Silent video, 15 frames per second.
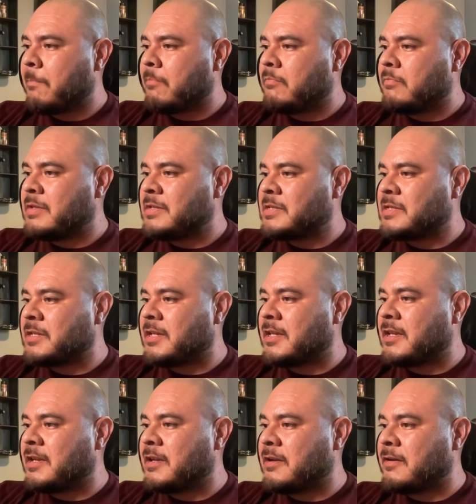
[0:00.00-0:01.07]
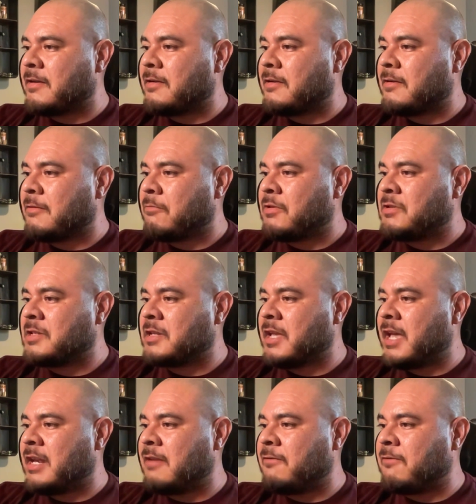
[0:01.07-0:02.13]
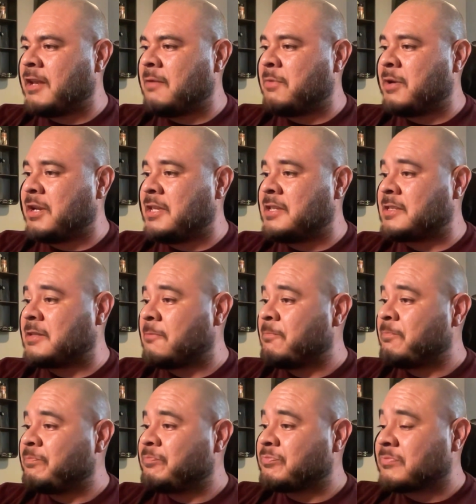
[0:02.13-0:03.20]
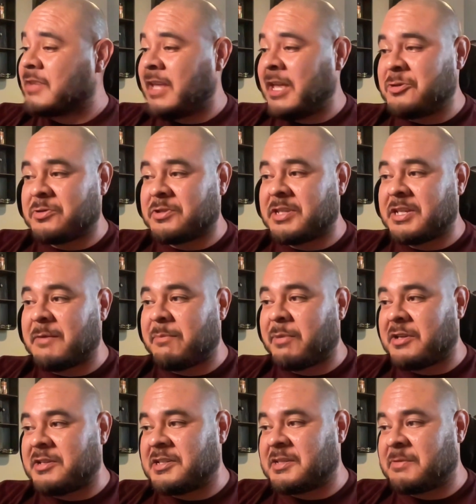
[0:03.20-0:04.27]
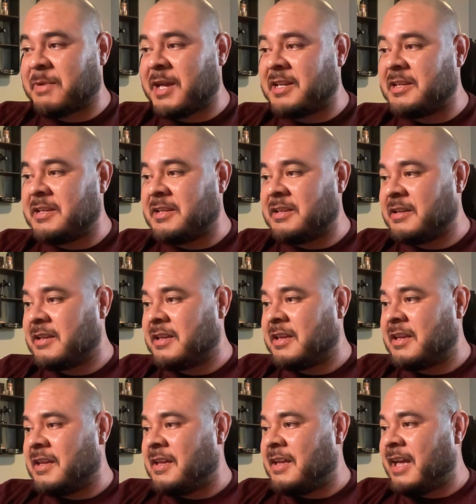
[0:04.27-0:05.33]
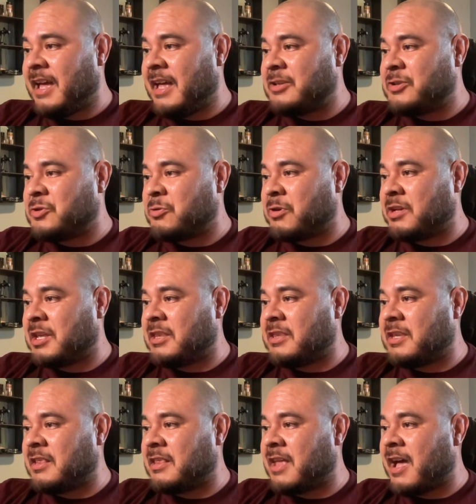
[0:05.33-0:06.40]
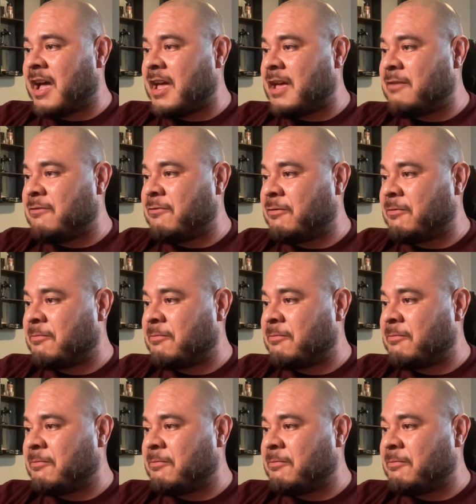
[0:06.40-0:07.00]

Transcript: Let's see here. Once again, if anybody's interested in participating and joining the live,